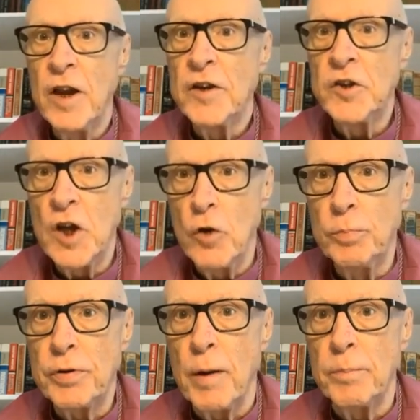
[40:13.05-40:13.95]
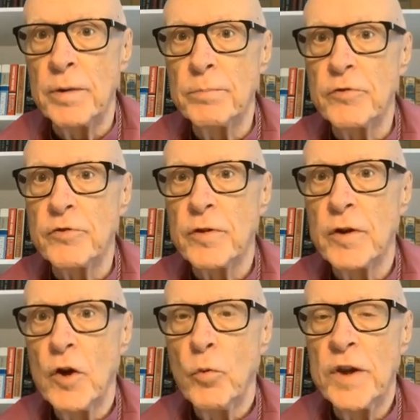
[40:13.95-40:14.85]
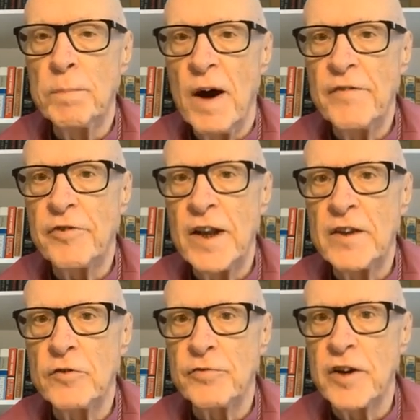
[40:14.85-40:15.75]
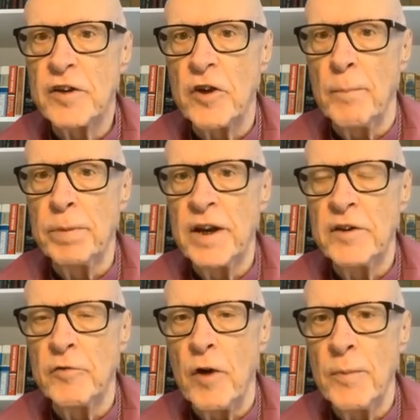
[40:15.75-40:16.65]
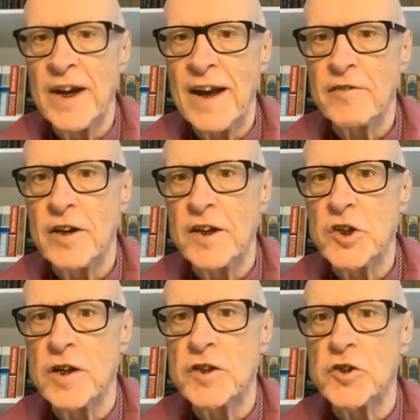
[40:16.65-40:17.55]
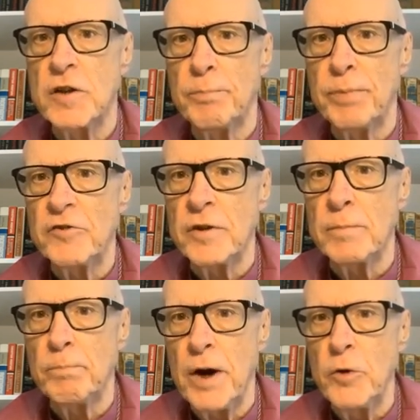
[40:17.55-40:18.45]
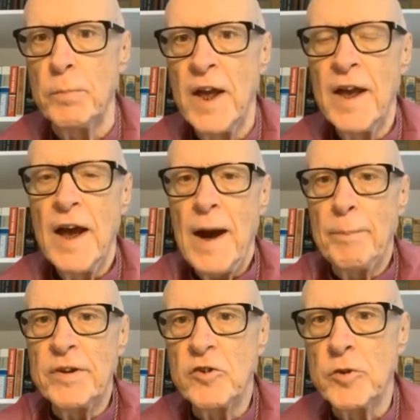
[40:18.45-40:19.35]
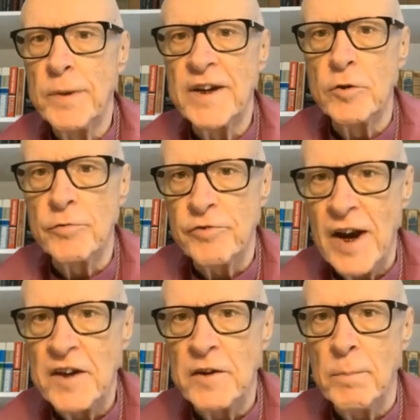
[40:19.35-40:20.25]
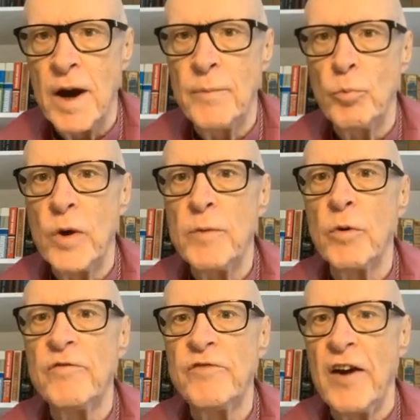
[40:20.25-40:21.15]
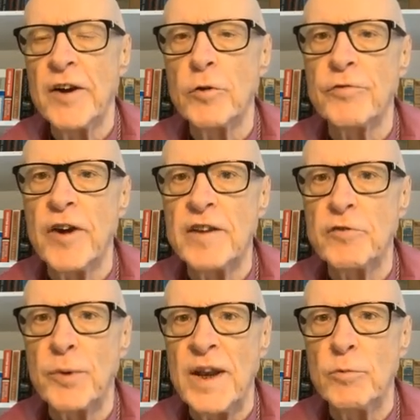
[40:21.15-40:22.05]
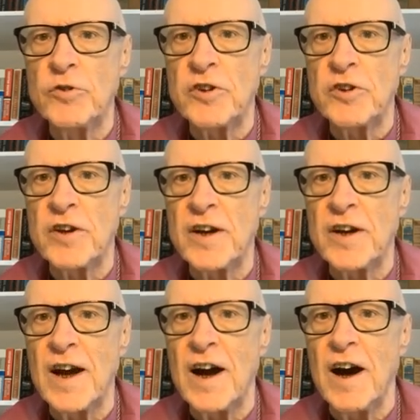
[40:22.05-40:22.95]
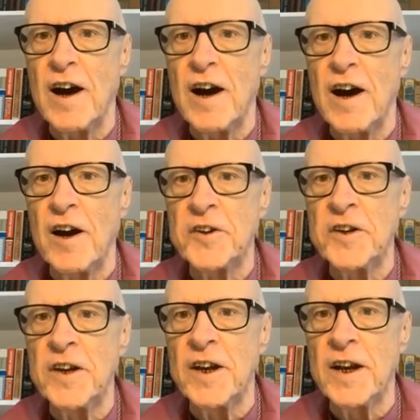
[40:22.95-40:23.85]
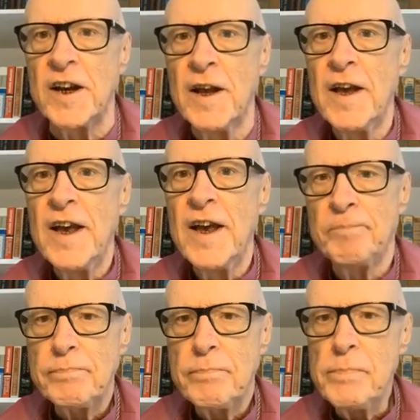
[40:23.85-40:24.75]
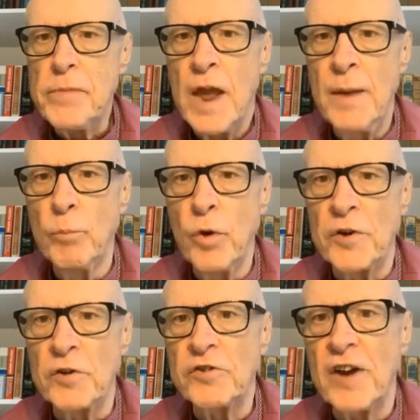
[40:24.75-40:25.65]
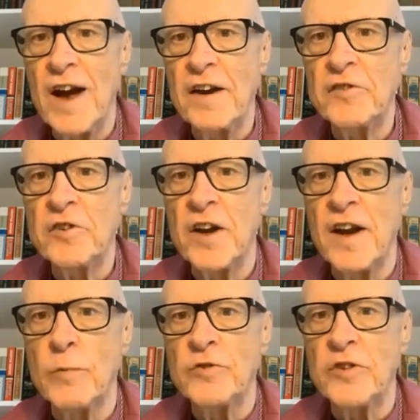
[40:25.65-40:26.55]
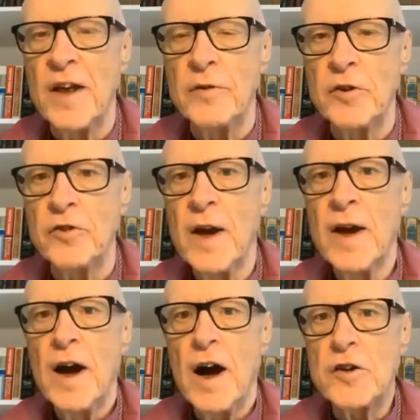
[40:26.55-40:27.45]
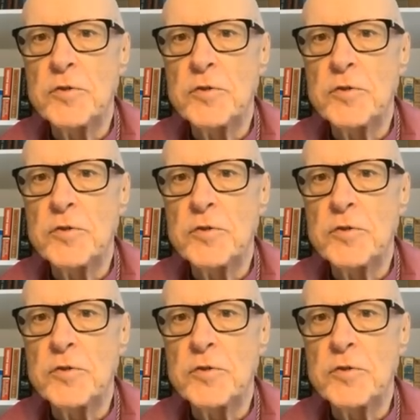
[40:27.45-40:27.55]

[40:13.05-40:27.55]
I have no problems with my friends, for example, in the Roman Catholic Church. The present Pope happens to be a good friend of mine. We were very good friends when he was a cardinal in uh, in Buenos Aires, and I was there as